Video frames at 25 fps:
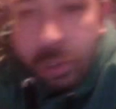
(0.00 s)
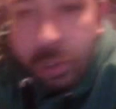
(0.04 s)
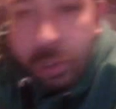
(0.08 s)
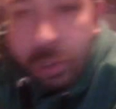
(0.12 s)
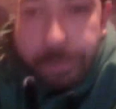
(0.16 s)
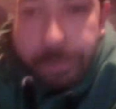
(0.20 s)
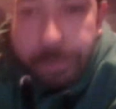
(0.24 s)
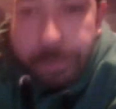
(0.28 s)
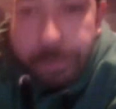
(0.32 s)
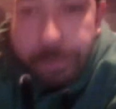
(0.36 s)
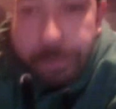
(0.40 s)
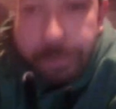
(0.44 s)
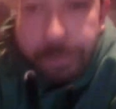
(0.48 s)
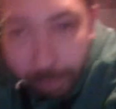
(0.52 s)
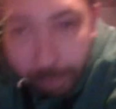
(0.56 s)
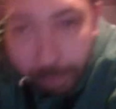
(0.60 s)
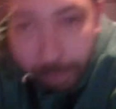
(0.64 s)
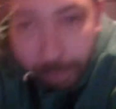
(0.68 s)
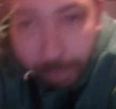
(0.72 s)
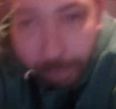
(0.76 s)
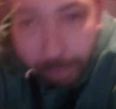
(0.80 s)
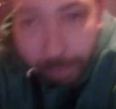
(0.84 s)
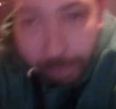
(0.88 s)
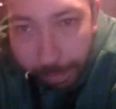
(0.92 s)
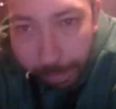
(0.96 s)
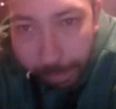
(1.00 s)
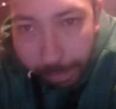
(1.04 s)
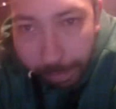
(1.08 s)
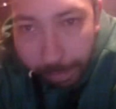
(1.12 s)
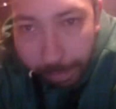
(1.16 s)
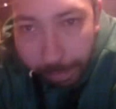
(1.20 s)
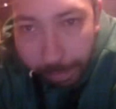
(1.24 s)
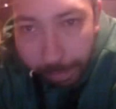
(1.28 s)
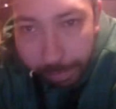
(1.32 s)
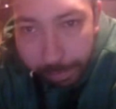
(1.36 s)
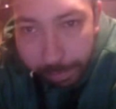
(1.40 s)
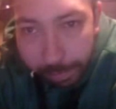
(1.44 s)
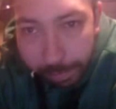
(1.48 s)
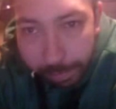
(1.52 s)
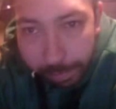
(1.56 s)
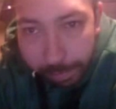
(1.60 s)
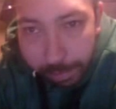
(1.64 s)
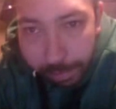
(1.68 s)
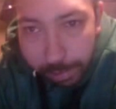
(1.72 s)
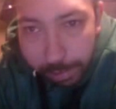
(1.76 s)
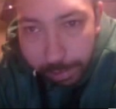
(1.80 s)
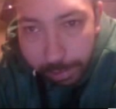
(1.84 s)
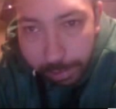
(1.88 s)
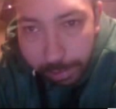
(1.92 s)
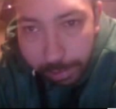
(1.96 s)

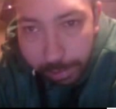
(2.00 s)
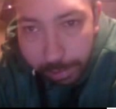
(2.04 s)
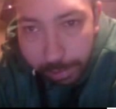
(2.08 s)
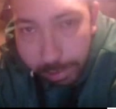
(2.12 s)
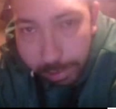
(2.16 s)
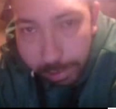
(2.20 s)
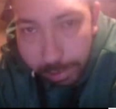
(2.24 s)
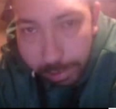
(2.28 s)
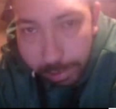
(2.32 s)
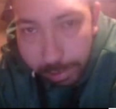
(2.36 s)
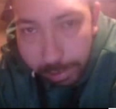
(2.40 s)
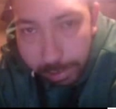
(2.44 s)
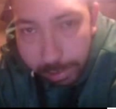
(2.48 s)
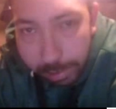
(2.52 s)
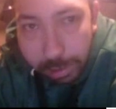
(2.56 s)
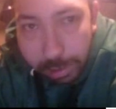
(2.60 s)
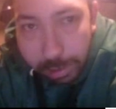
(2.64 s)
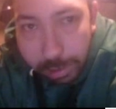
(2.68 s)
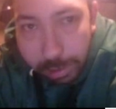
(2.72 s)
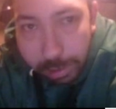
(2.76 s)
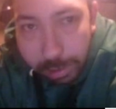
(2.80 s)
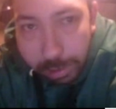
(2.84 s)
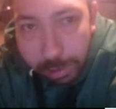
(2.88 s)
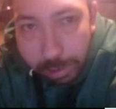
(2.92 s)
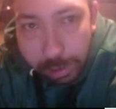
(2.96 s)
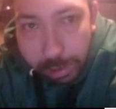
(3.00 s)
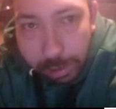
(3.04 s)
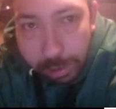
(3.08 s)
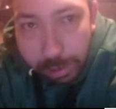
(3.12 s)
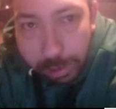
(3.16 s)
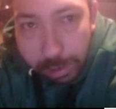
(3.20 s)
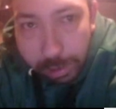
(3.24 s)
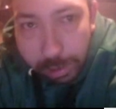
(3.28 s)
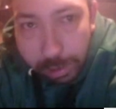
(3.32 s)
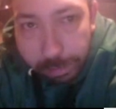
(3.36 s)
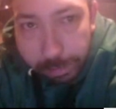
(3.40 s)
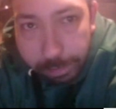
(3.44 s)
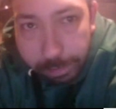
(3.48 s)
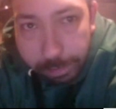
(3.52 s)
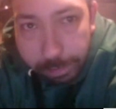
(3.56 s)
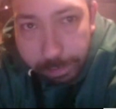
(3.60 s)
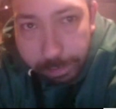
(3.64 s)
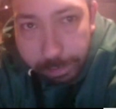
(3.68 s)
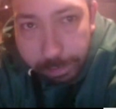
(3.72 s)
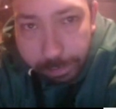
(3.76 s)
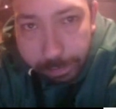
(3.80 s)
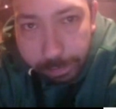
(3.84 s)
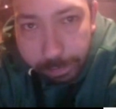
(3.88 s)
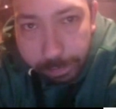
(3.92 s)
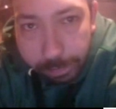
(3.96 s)

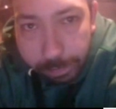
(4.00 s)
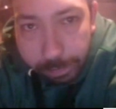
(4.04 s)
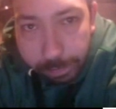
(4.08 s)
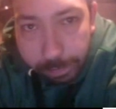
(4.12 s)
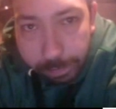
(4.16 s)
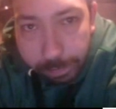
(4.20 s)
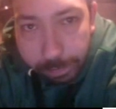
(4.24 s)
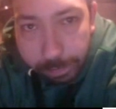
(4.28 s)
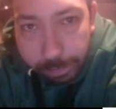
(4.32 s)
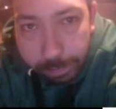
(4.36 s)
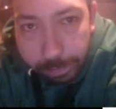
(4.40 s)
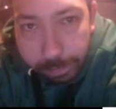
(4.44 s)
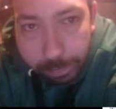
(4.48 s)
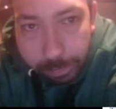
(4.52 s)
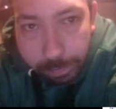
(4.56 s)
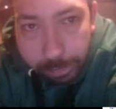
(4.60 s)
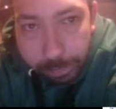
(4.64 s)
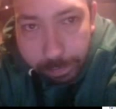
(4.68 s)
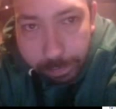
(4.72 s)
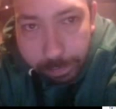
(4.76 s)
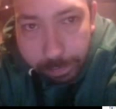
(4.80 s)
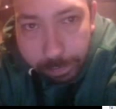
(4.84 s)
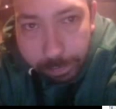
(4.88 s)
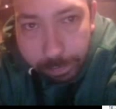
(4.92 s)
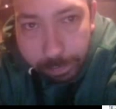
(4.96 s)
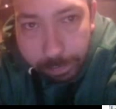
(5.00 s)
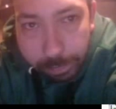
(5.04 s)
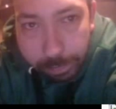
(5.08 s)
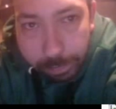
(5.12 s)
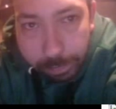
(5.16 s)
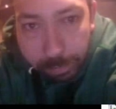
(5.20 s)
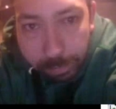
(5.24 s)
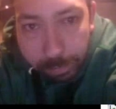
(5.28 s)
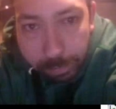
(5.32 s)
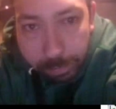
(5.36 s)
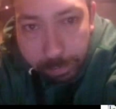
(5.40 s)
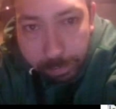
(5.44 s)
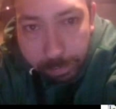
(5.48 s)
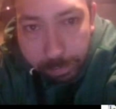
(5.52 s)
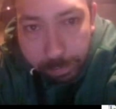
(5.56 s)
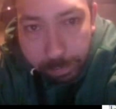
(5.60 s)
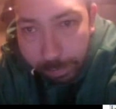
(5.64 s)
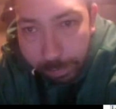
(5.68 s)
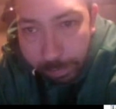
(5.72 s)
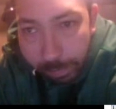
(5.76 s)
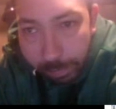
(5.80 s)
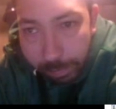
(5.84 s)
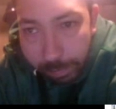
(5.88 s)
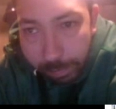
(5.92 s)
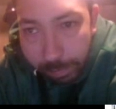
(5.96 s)

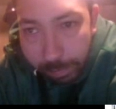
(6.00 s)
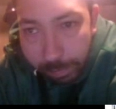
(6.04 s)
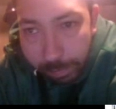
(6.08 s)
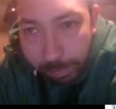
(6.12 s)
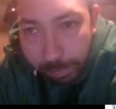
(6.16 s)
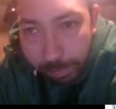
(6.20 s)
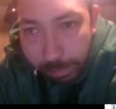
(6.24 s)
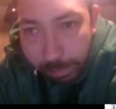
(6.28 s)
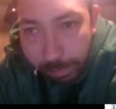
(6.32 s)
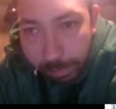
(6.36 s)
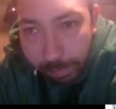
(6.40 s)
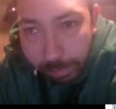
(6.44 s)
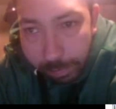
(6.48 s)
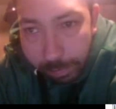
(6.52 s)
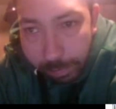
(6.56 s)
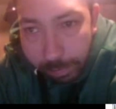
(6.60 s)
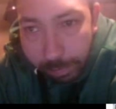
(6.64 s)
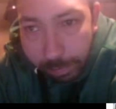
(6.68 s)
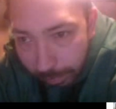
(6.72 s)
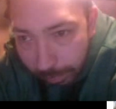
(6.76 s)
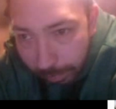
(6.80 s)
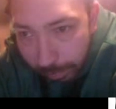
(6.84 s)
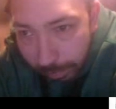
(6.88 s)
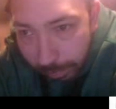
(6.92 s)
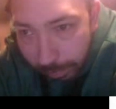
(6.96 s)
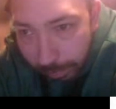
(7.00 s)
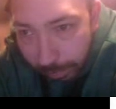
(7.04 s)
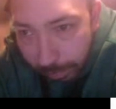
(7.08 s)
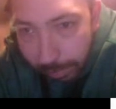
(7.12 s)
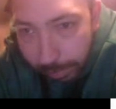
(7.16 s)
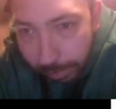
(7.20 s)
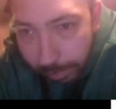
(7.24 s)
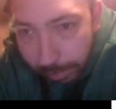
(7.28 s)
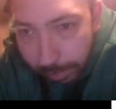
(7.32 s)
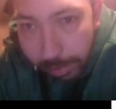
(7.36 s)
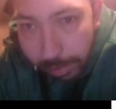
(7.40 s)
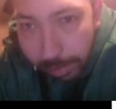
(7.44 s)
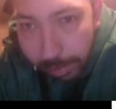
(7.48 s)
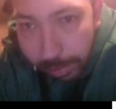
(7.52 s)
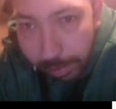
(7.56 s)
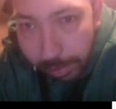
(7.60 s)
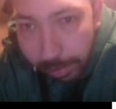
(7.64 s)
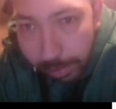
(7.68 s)
Nobody speaks.